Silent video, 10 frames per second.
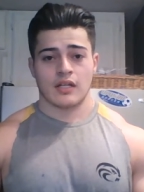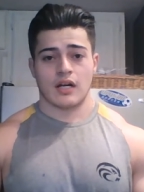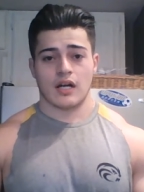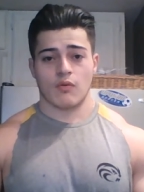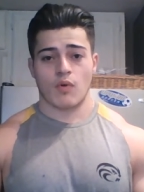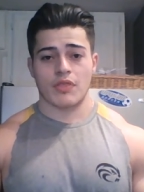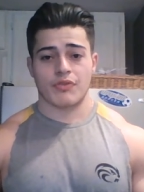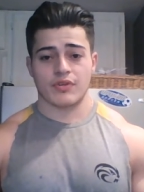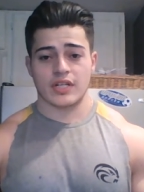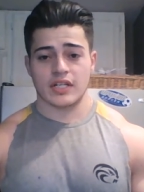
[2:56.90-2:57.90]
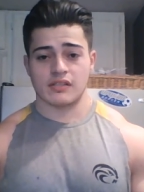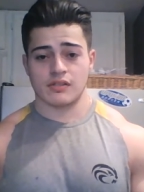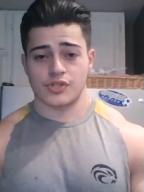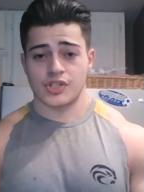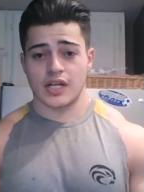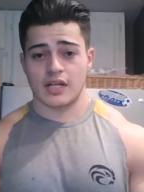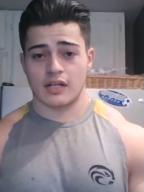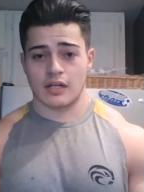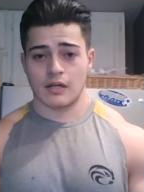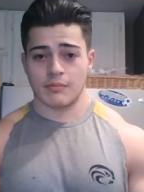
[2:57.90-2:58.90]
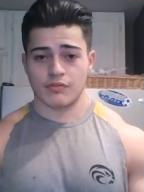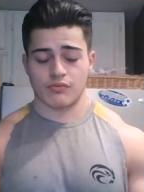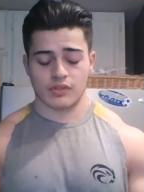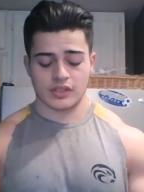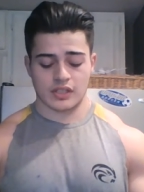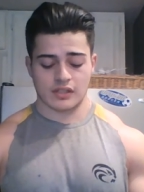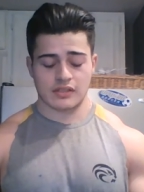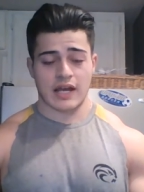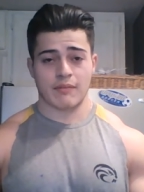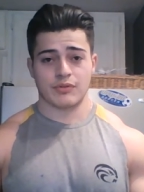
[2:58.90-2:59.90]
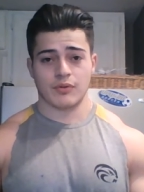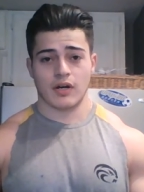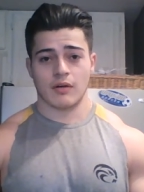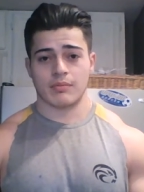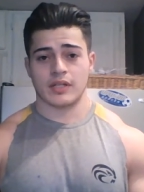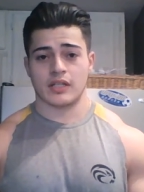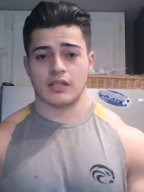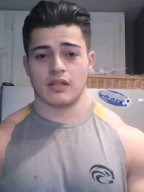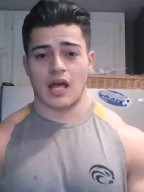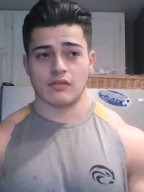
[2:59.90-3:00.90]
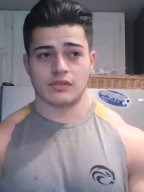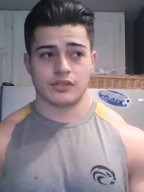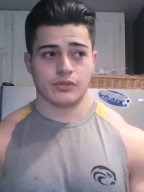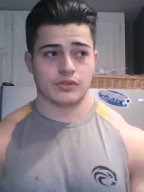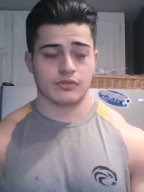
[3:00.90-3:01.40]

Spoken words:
1,3 is the shit. It really does amp you up, and it allows you